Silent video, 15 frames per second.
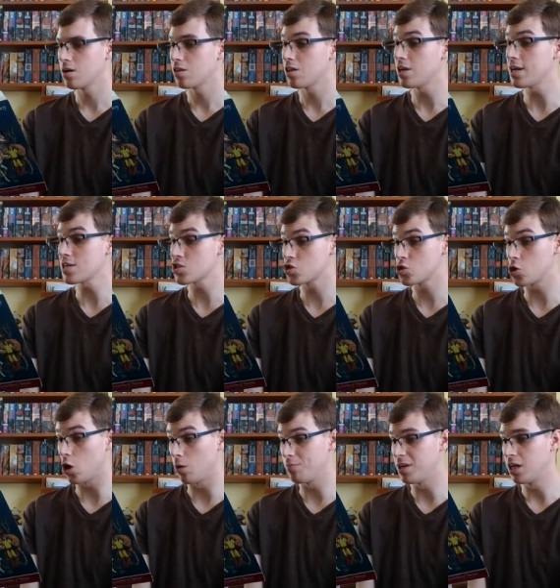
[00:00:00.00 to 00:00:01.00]
The next
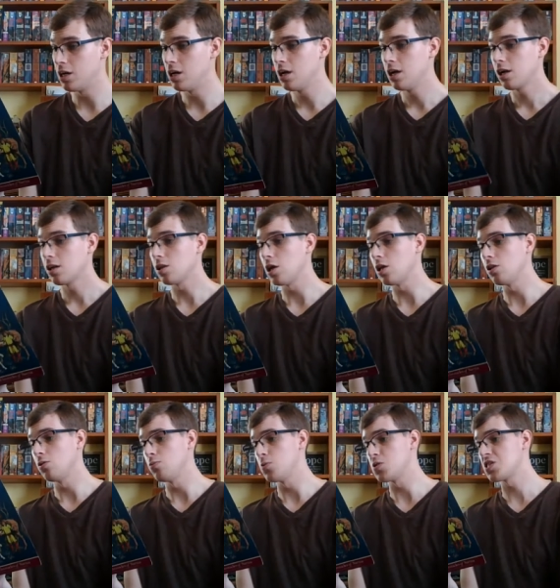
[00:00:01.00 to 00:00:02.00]
job
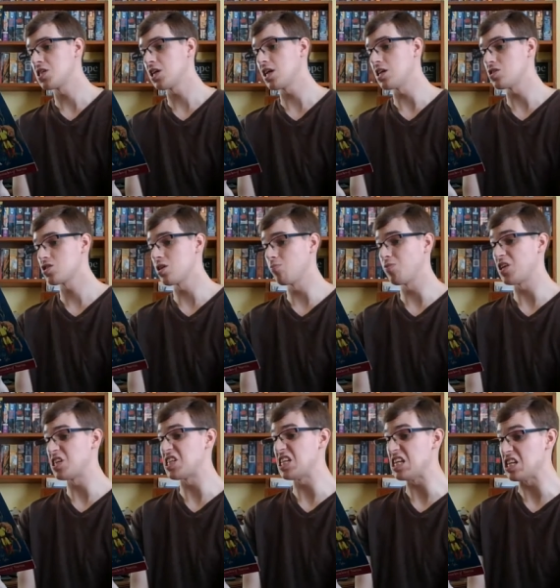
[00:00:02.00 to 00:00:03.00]
Clearly was to get something
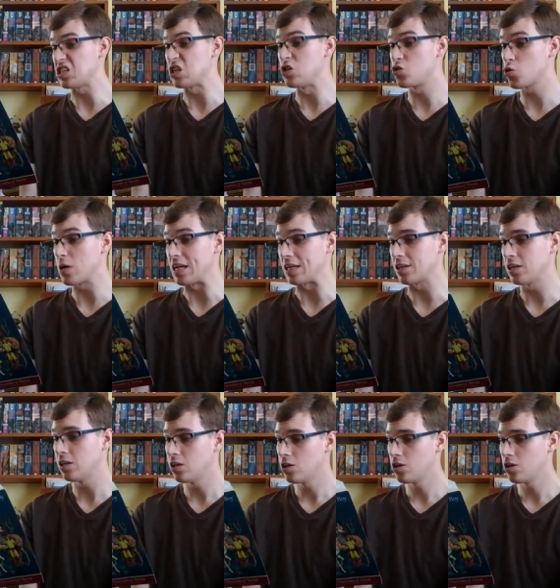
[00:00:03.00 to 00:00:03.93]
to eat and drink.